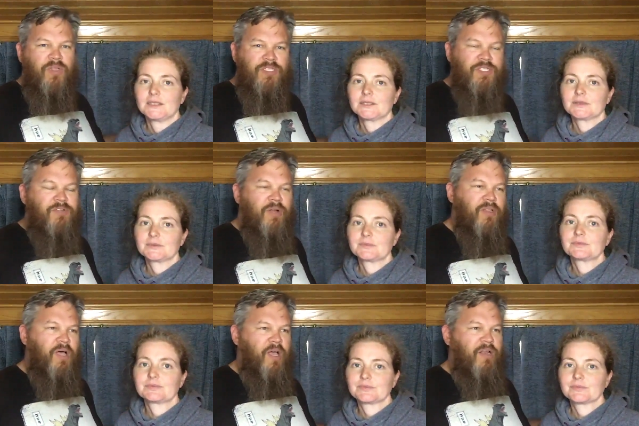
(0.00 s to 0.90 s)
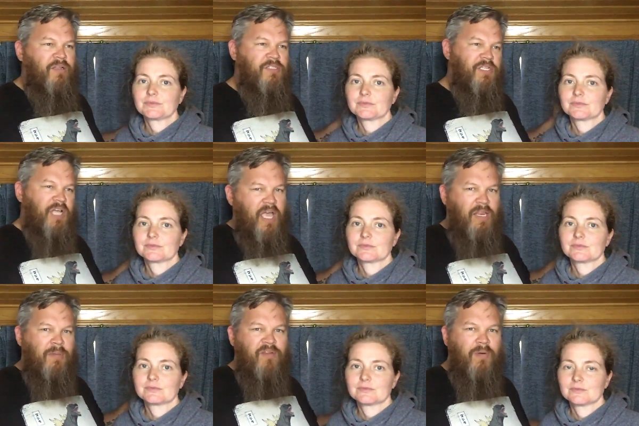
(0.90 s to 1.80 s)
Speaker 1: or less a straight line. There's a
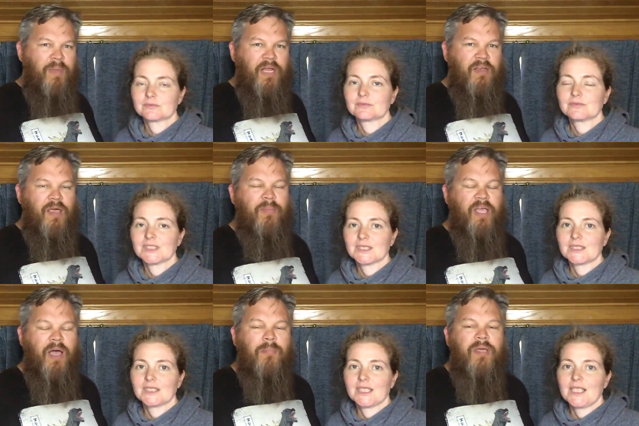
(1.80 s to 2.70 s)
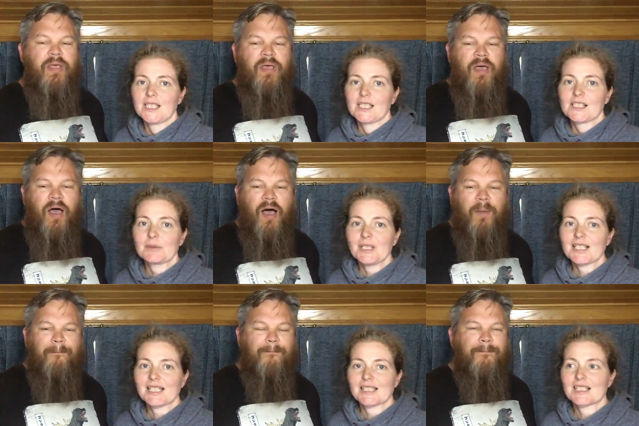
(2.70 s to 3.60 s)
tiny bit of a bend coming up. So um, I
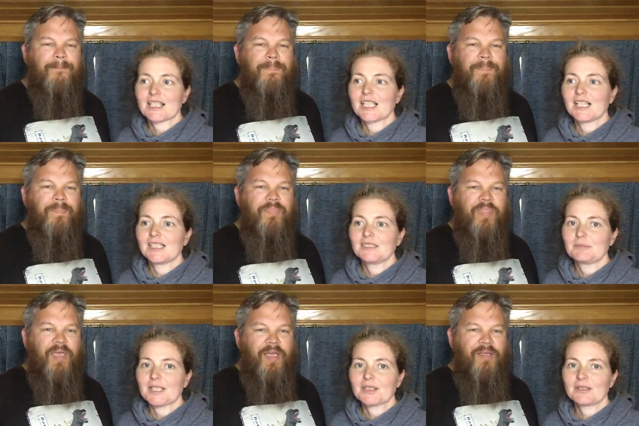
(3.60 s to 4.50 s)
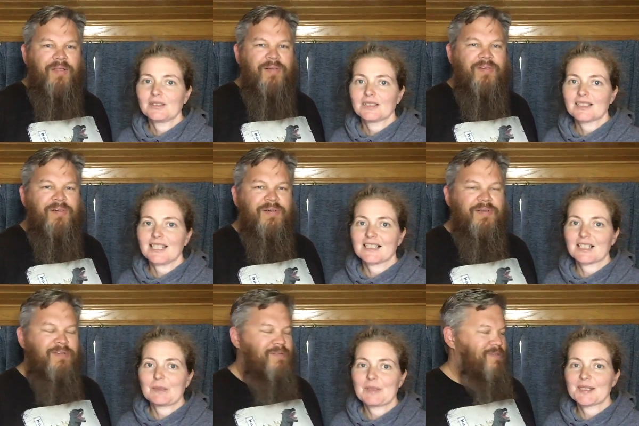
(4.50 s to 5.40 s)
take the
Speaker 2: tiller. Michael takes a
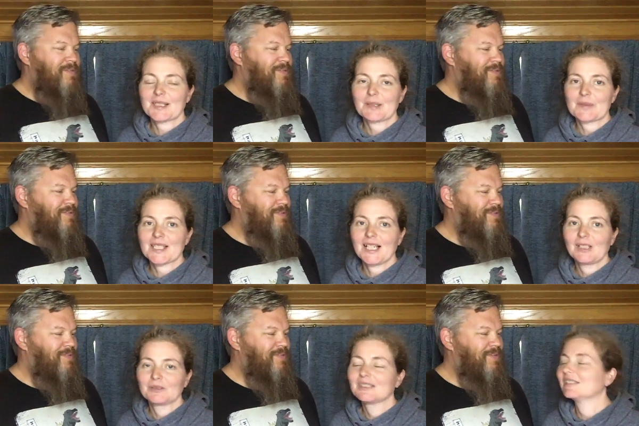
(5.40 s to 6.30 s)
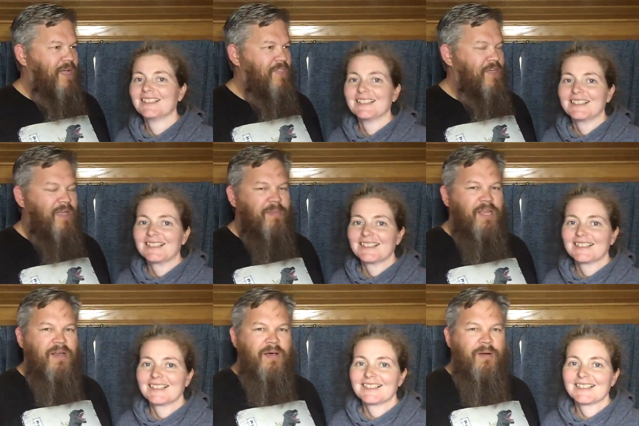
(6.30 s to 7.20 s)
couple of steps down.
Speaker 1: I think I made
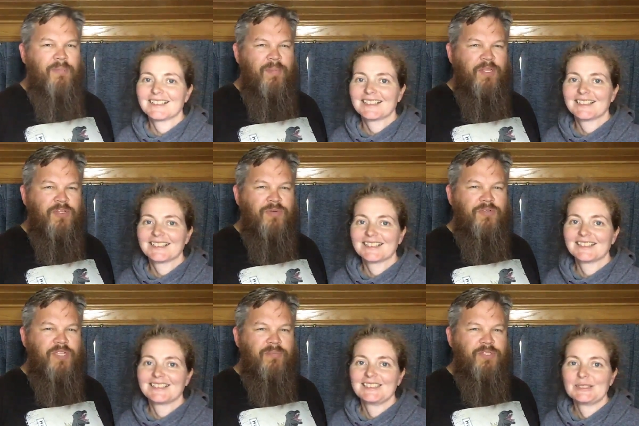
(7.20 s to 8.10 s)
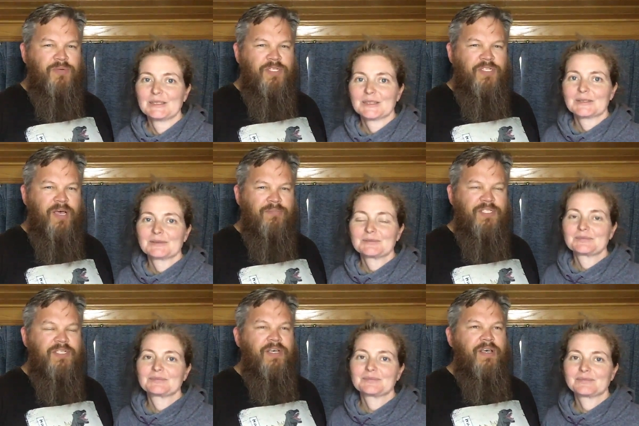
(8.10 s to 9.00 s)
it down maybe two steps, three steps,